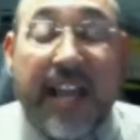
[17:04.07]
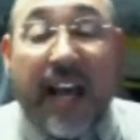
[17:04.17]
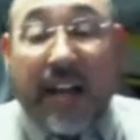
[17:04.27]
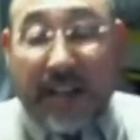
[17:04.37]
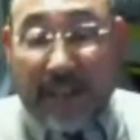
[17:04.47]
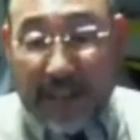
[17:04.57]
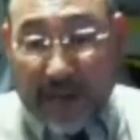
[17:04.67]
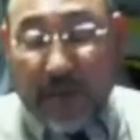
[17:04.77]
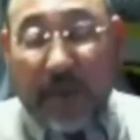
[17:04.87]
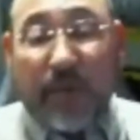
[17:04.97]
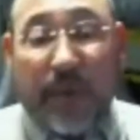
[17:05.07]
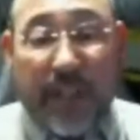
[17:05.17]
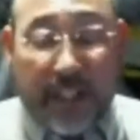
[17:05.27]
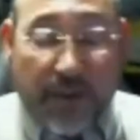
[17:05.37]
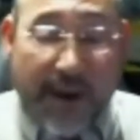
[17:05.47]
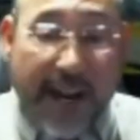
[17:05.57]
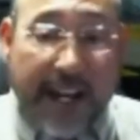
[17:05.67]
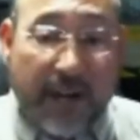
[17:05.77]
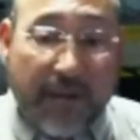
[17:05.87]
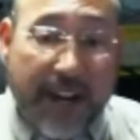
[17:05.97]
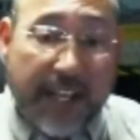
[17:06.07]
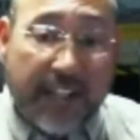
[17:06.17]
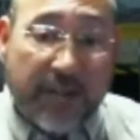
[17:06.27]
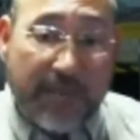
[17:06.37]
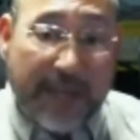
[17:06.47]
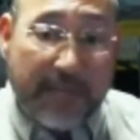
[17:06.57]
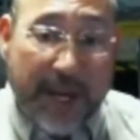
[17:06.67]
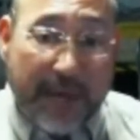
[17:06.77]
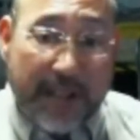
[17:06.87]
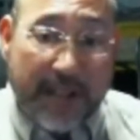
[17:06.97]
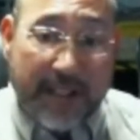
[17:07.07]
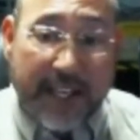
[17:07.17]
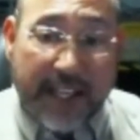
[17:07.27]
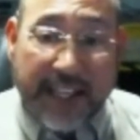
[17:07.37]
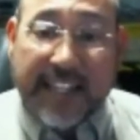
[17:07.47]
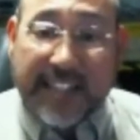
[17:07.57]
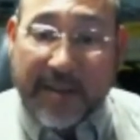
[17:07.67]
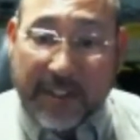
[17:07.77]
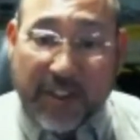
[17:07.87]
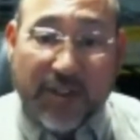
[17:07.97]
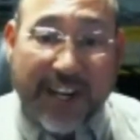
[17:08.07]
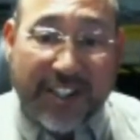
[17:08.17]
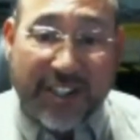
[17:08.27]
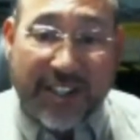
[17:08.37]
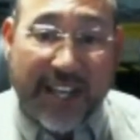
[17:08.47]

Yeah. We're going to try and arrange Big Bubba and that demonstration.